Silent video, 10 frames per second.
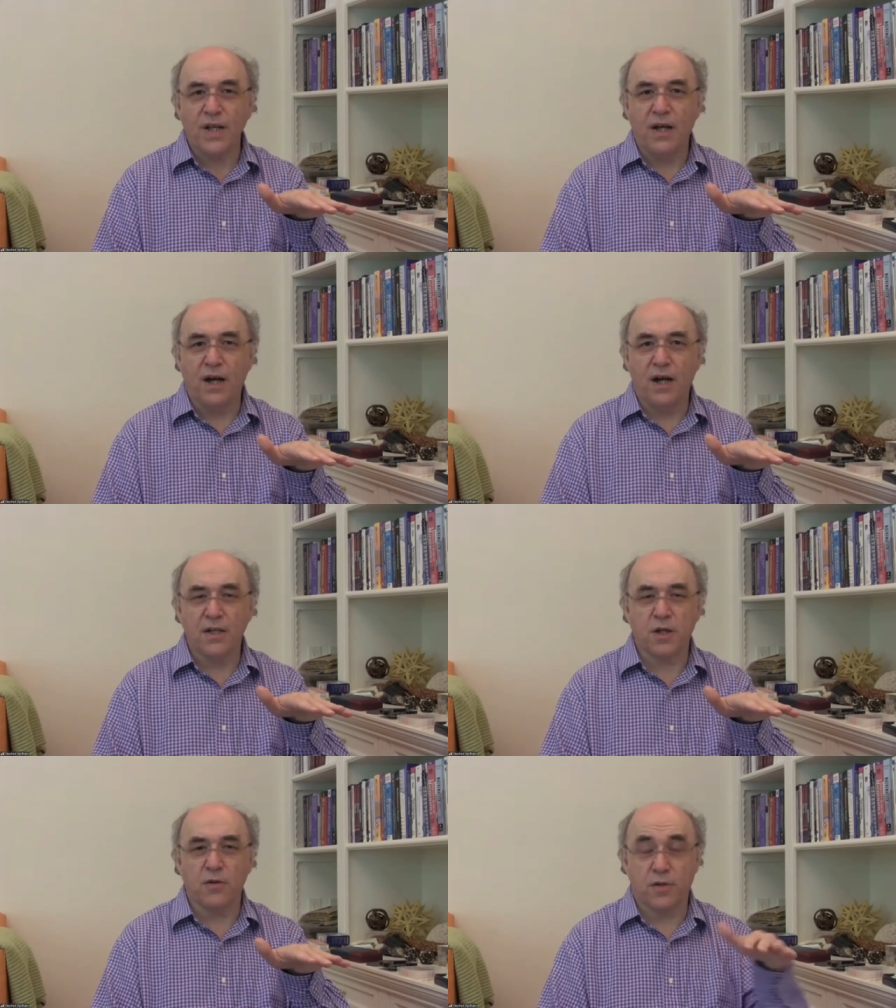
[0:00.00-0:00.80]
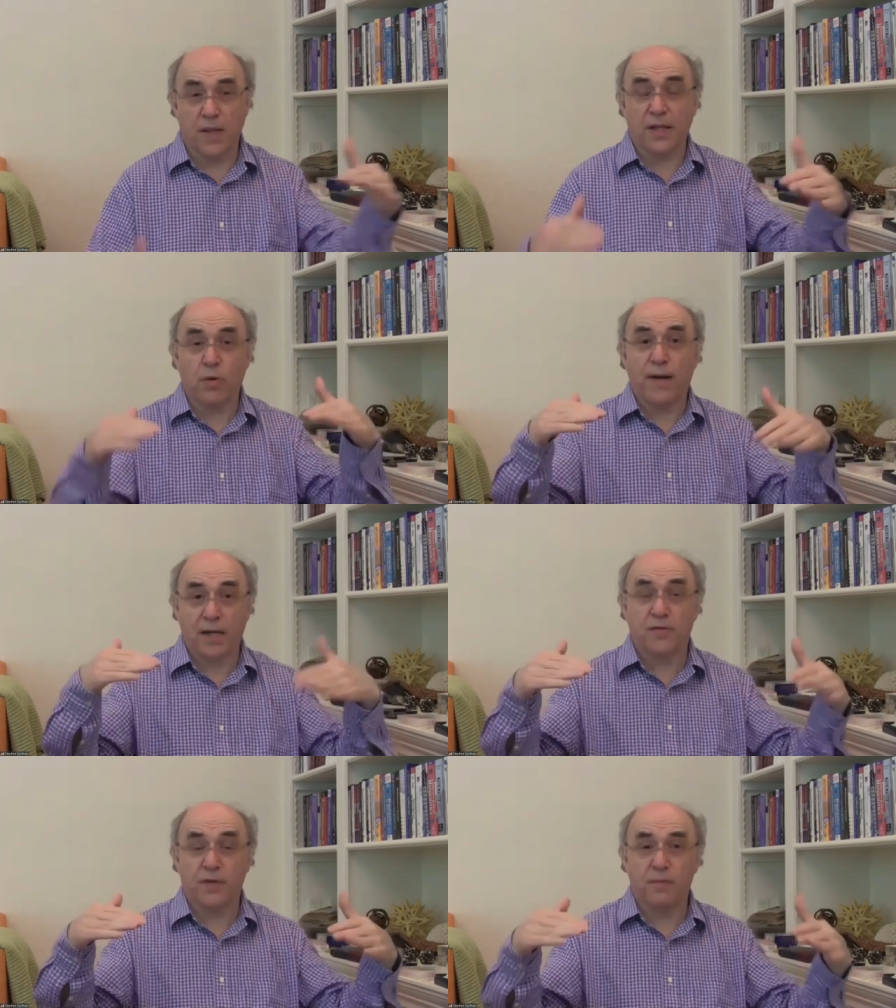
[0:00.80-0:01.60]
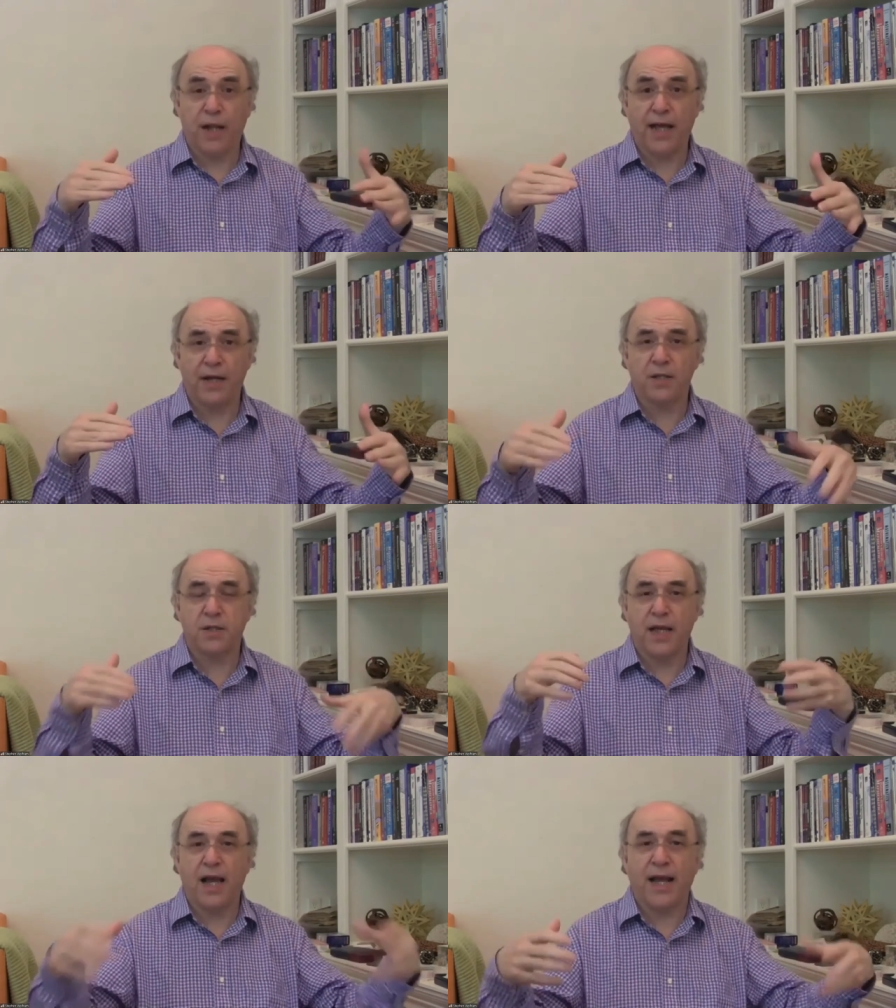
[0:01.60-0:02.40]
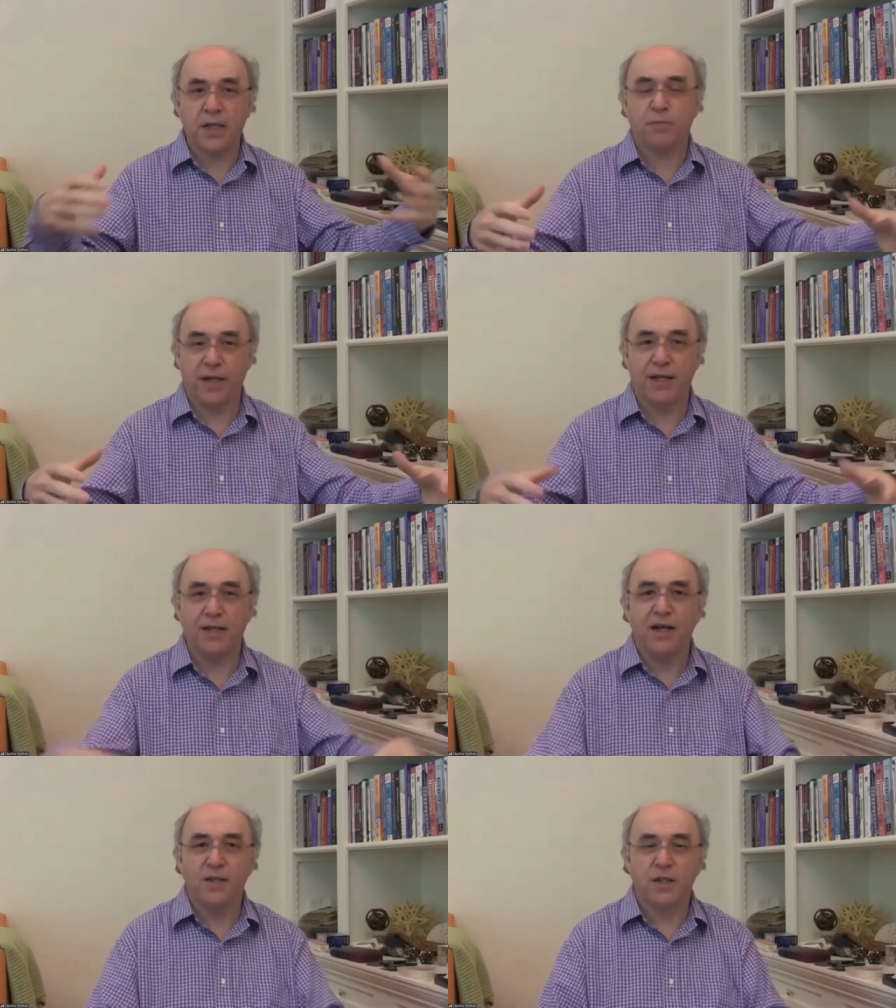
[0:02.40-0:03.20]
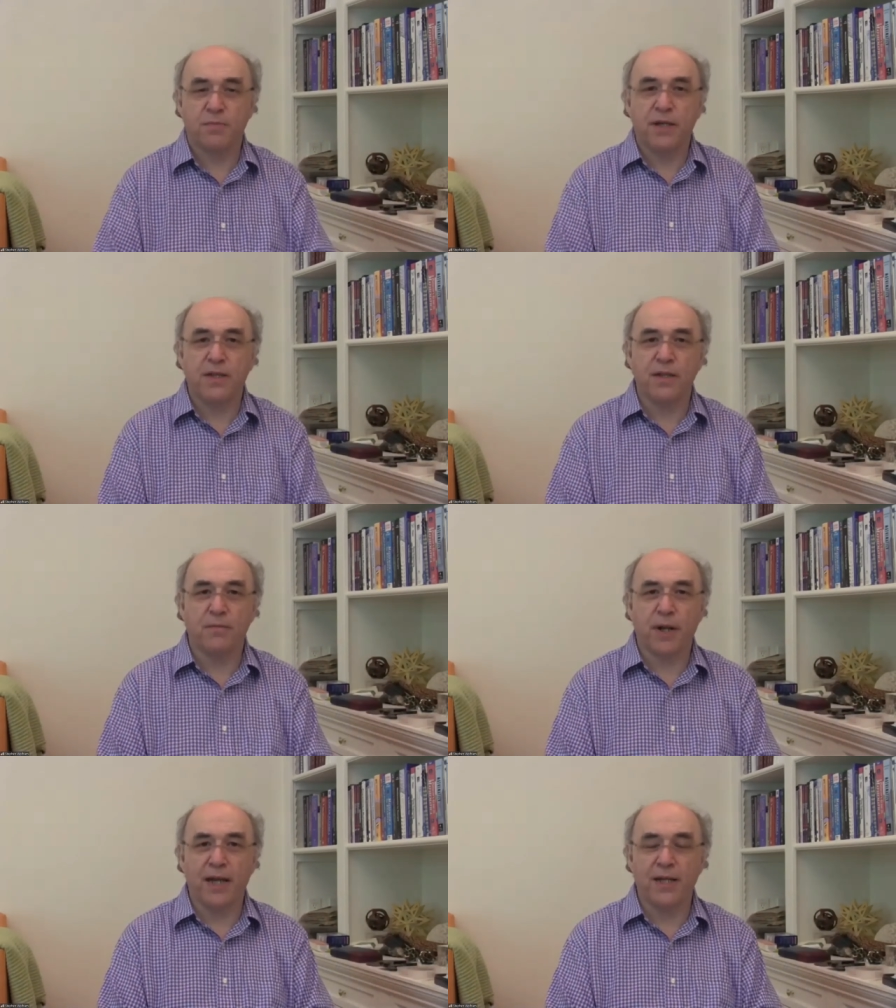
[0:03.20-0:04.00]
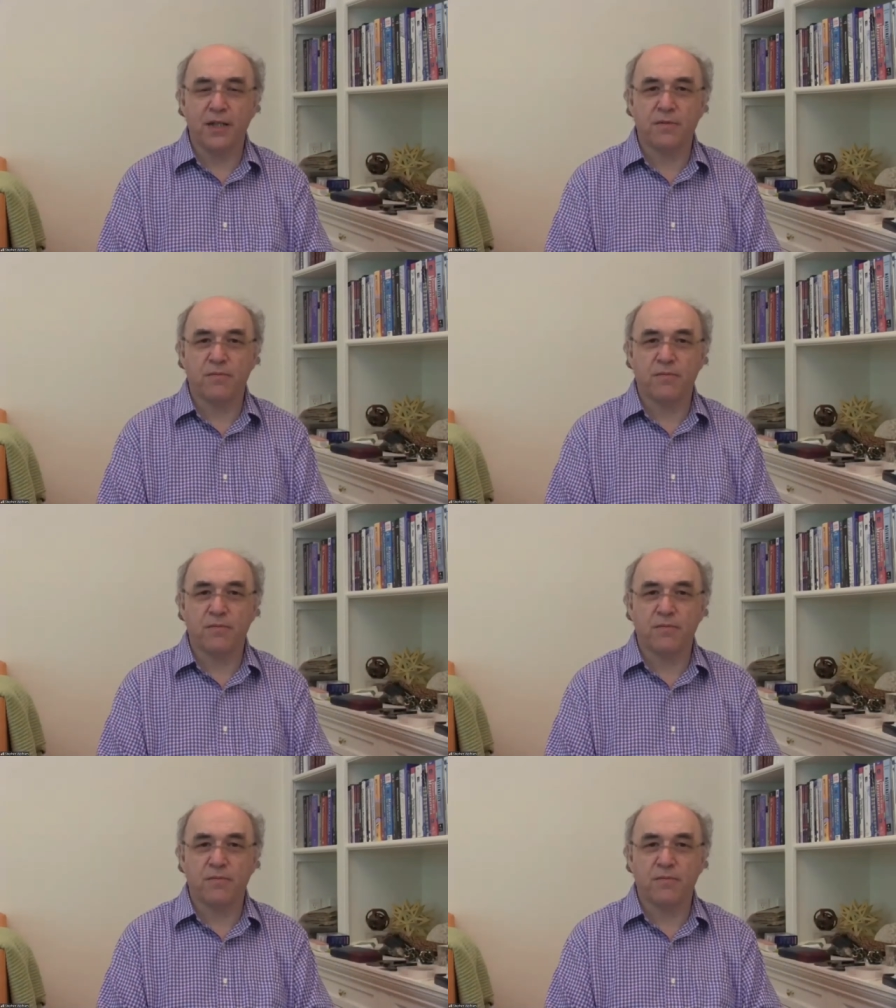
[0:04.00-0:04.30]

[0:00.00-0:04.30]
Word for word: so that's what matters for the plane is the airspeed. The speed that the plane is